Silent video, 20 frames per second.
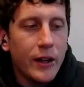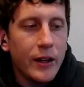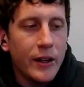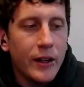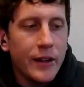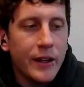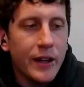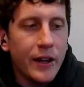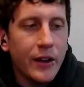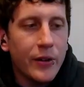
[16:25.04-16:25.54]

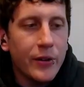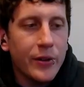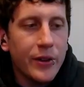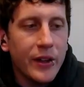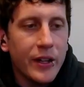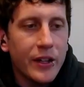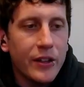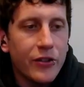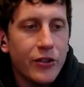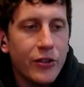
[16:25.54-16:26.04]
the other
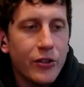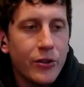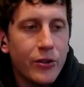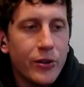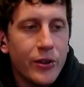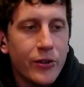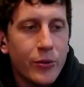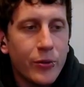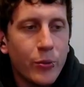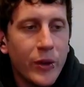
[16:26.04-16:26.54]
thing too
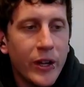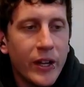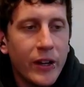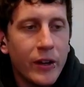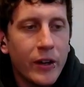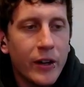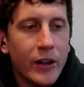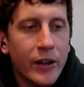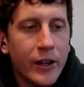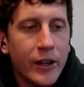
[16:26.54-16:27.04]
is we
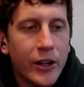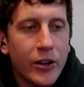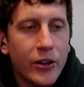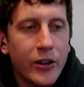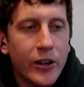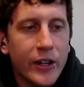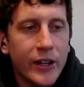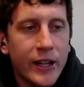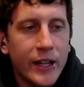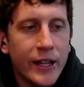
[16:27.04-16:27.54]
are
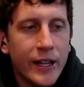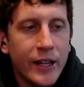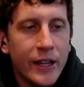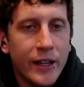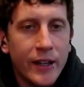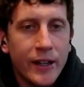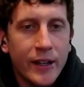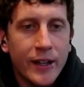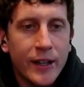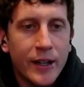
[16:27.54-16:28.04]

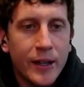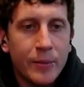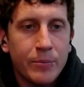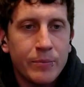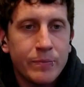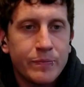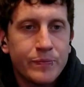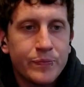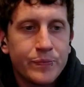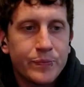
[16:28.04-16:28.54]
currently
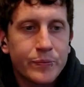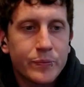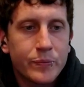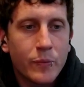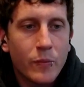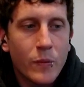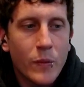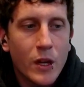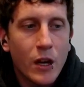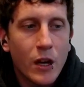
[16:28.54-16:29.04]

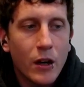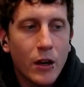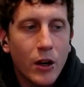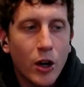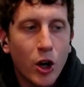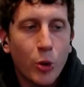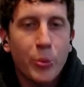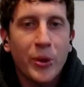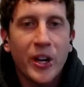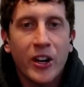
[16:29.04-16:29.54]

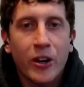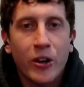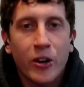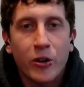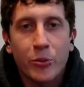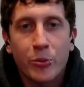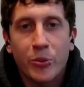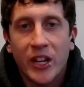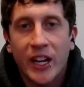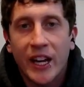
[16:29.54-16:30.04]
opening our
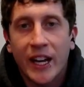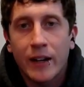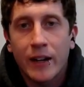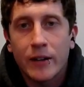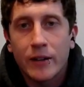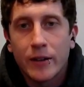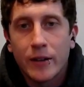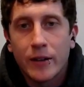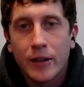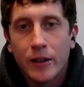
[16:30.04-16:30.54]
own plant.
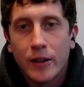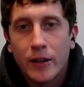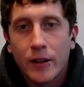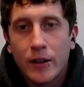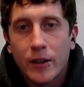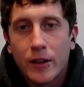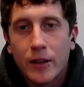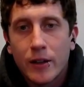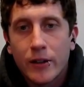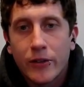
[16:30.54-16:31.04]

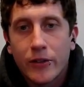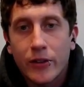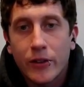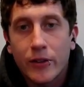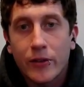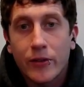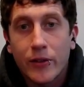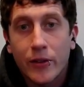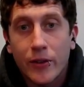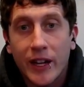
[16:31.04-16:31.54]
Oh.
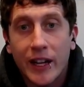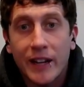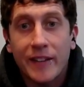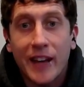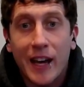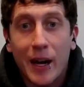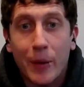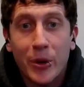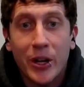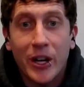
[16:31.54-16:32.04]
So that's
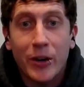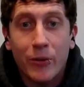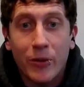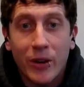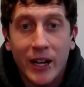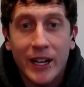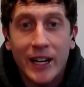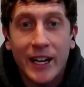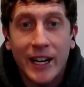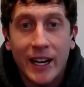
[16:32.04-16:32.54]
happening
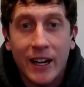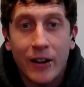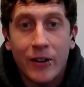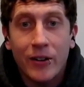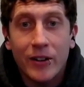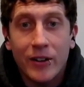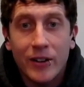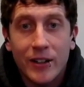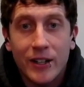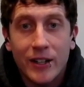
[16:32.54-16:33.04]
right
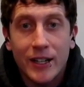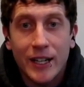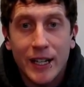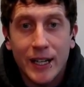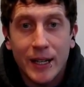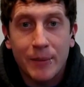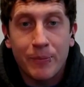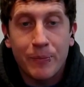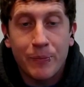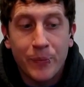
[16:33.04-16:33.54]
now.
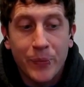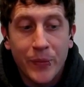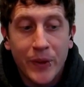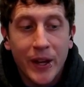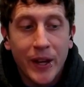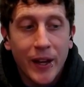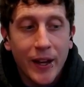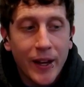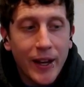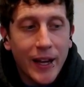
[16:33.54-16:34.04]
And
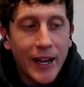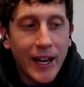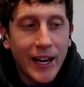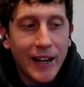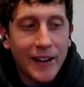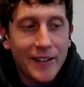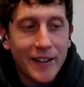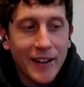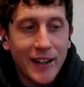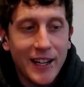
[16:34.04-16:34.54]

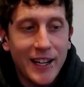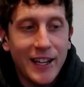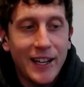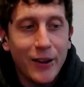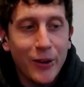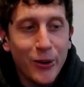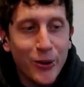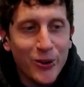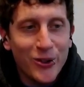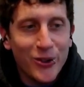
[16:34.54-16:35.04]
it's a
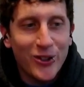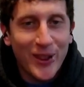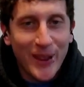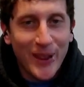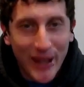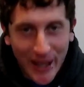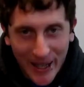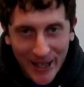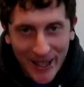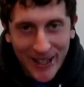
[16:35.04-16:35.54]
huge
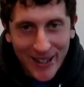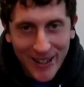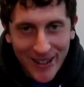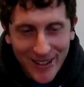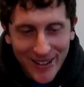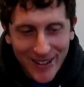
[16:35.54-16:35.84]
thing